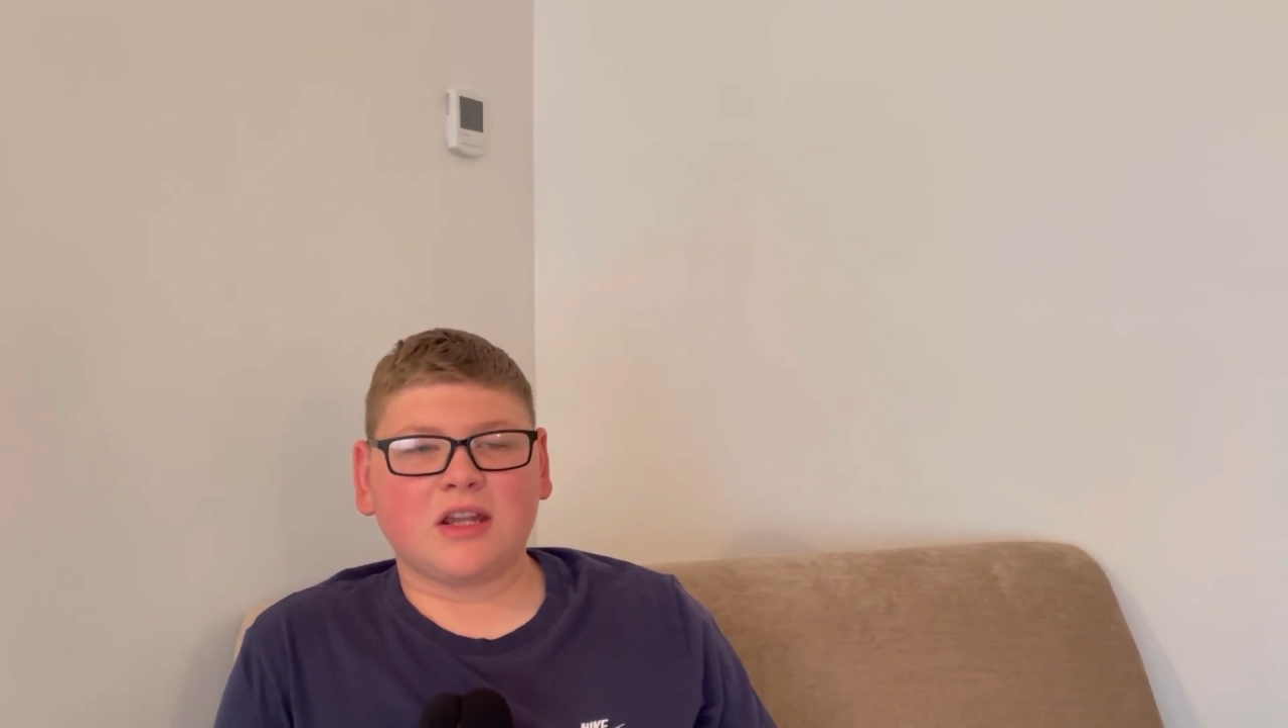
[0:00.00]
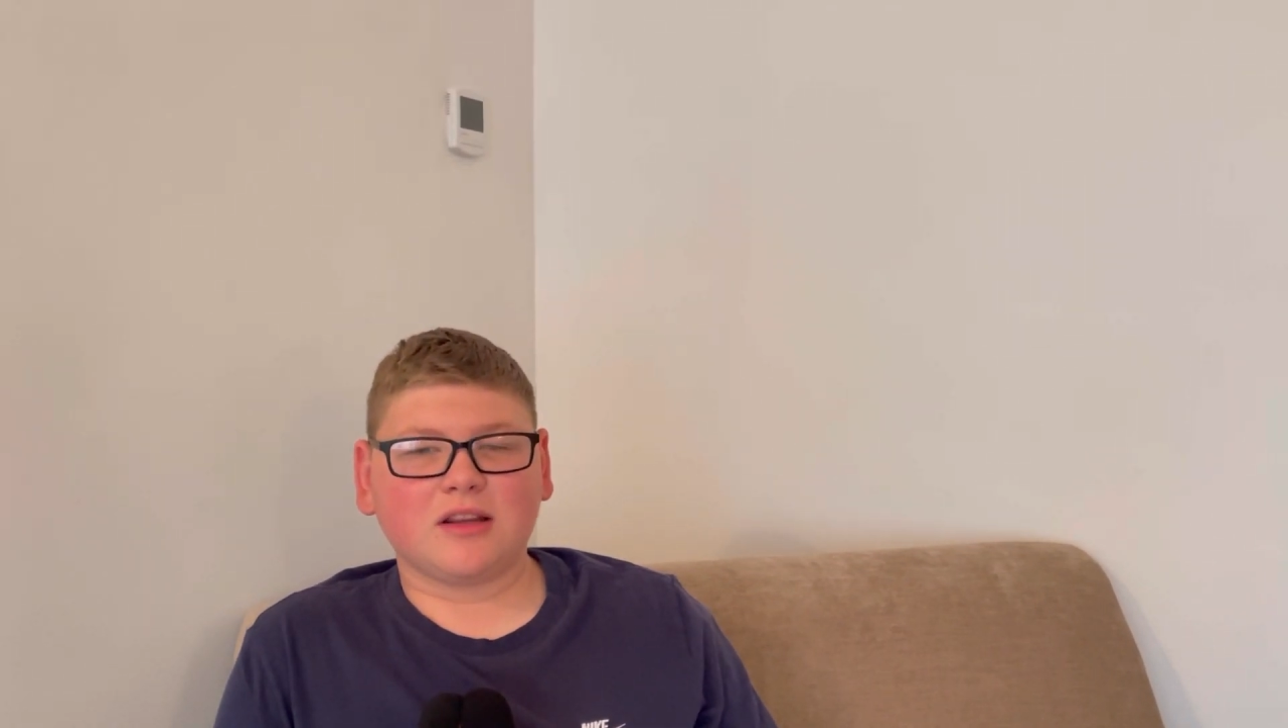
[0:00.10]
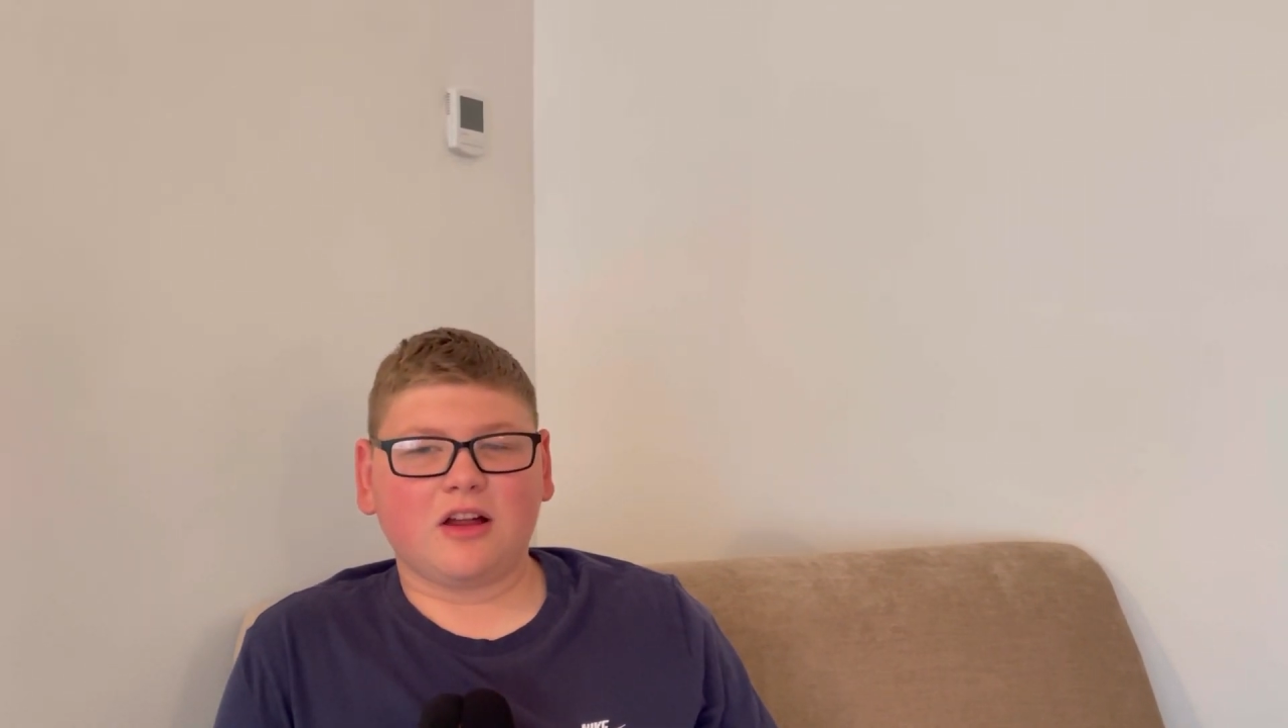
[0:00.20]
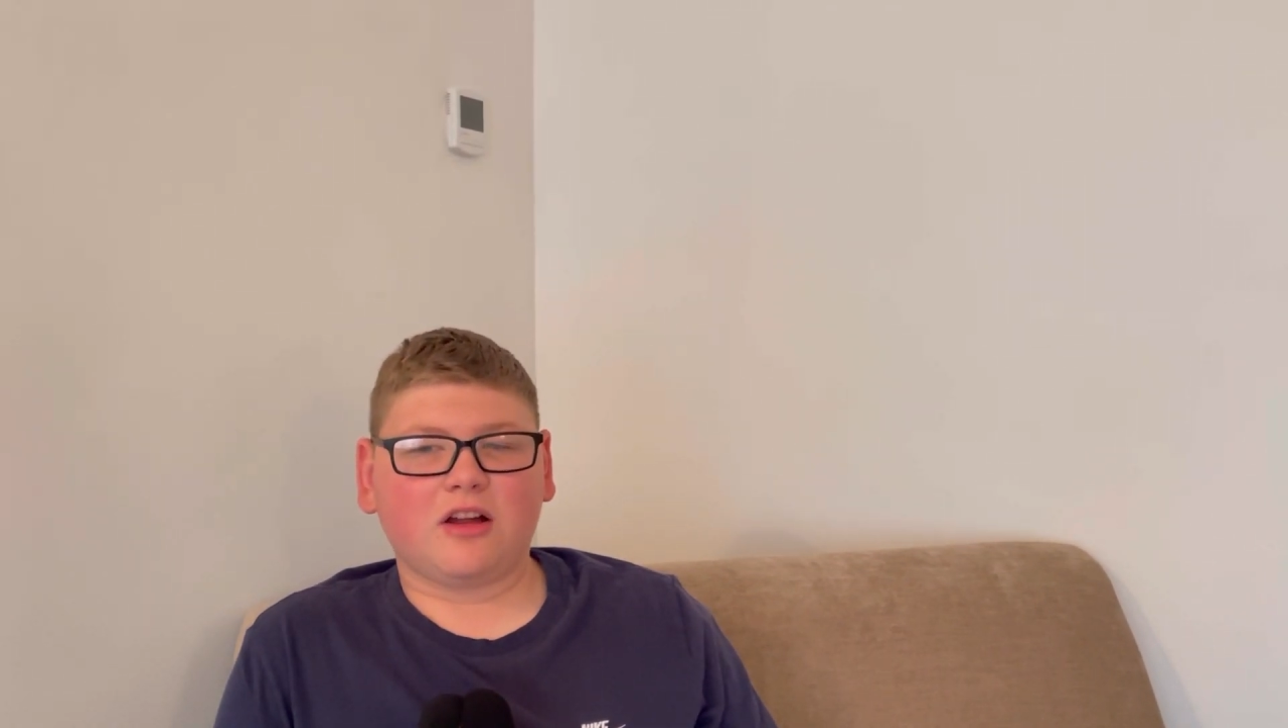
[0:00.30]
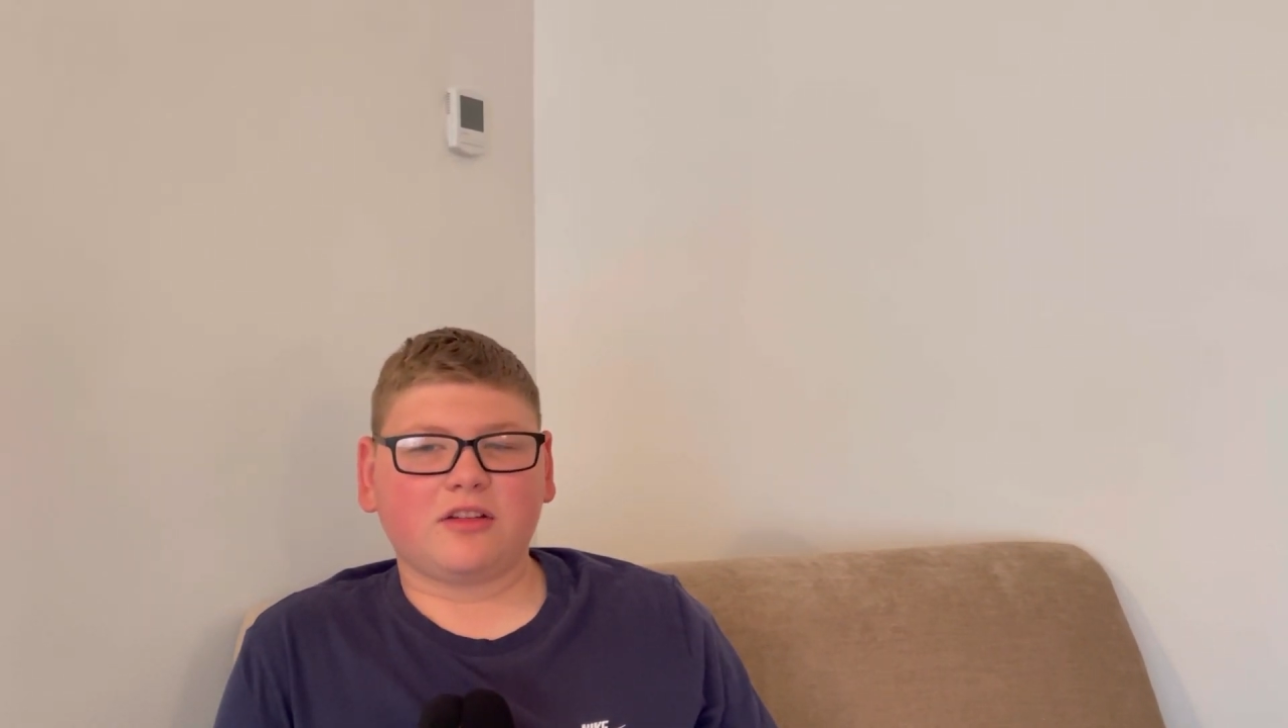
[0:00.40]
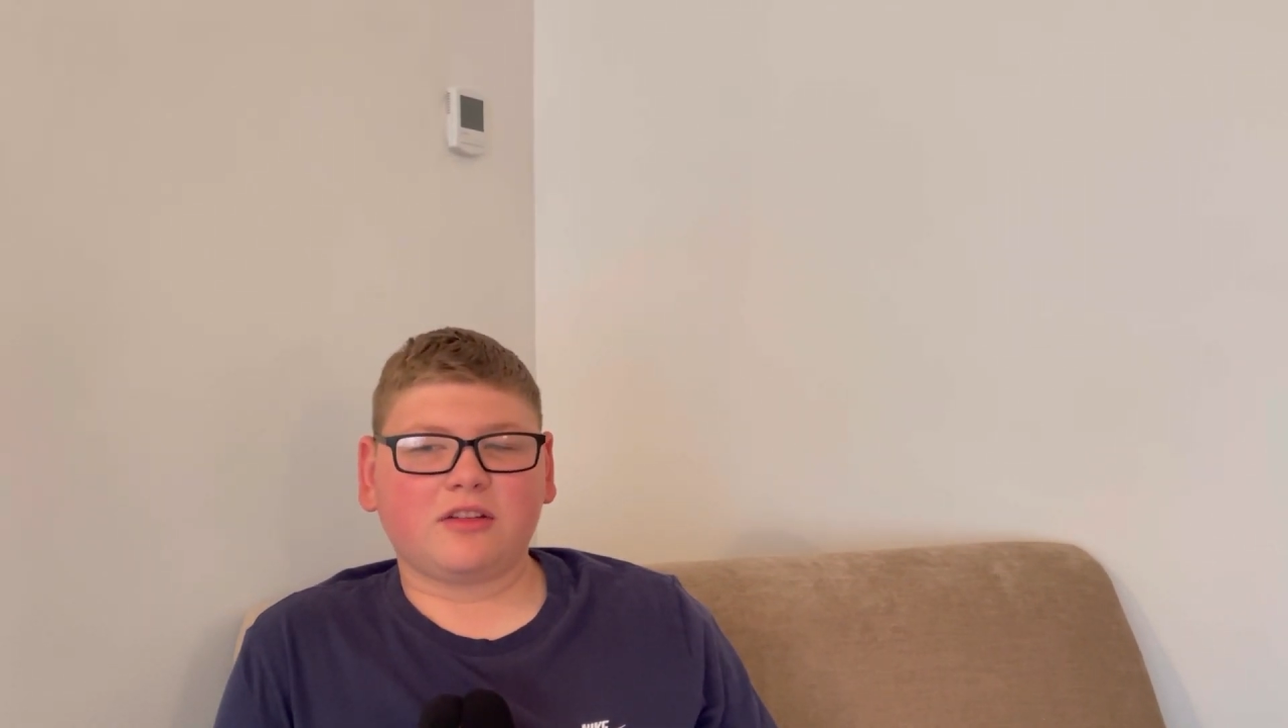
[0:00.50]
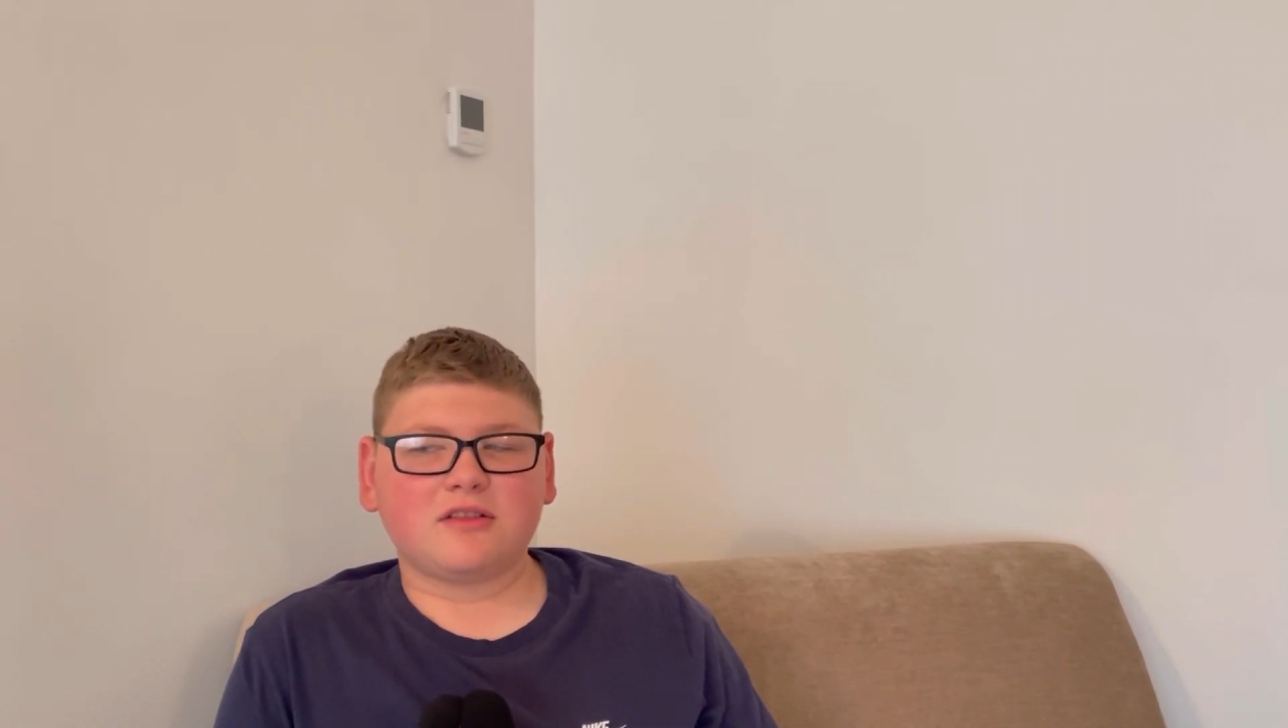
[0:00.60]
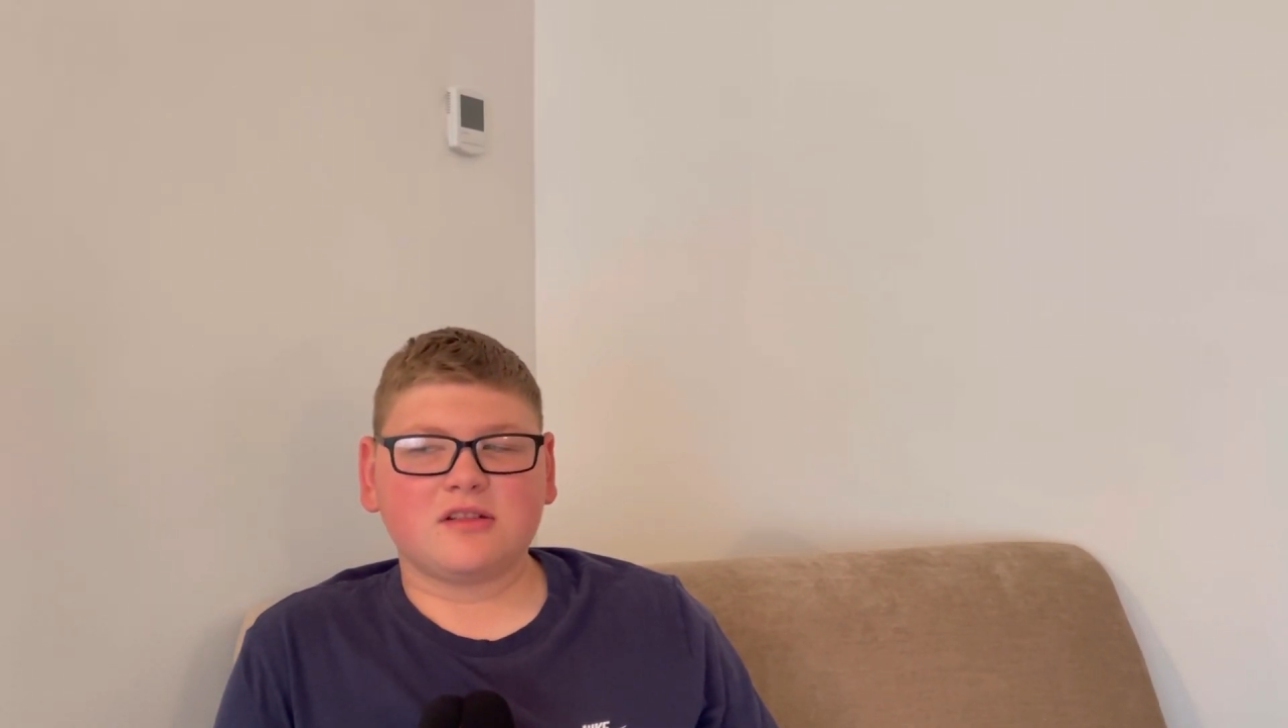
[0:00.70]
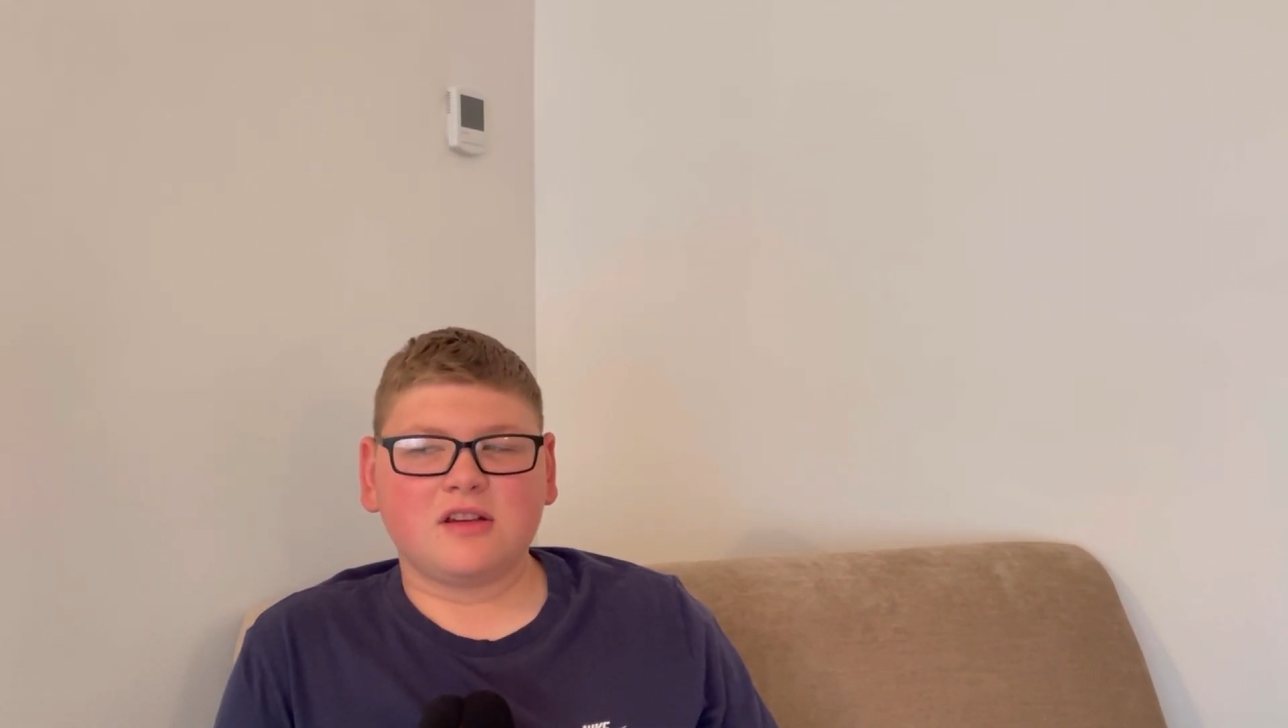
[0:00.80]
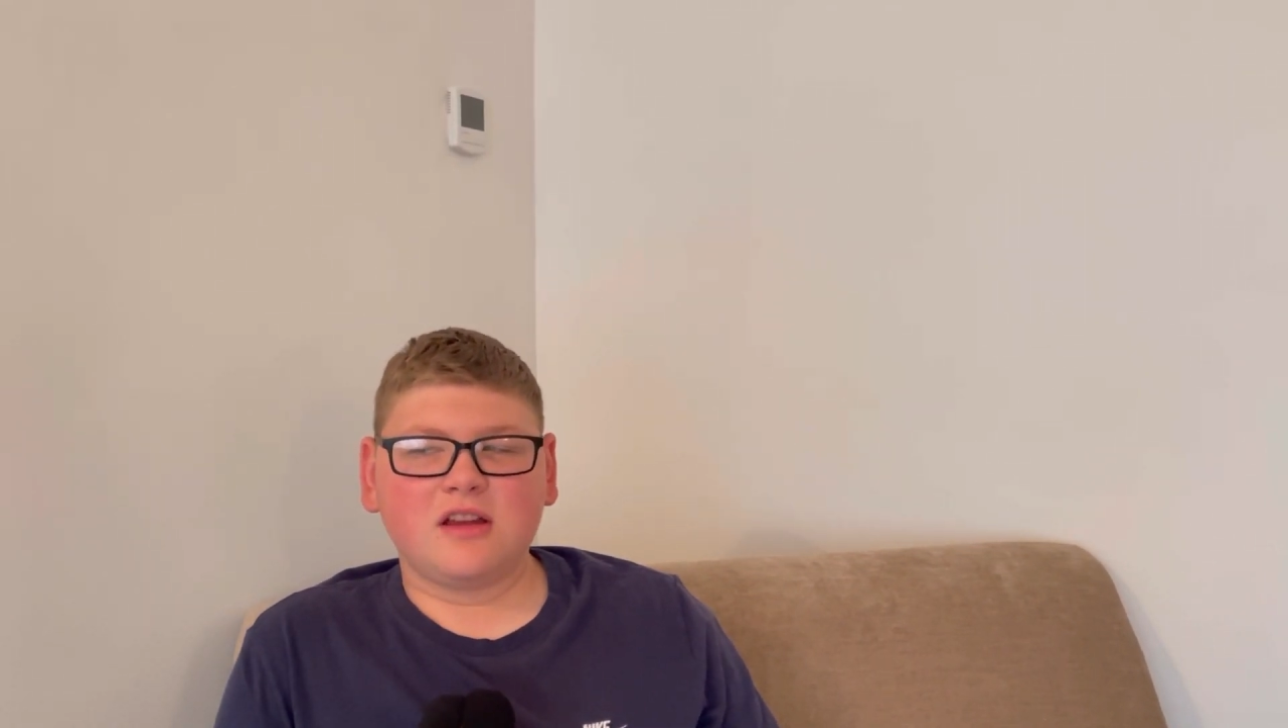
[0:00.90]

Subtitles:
loss.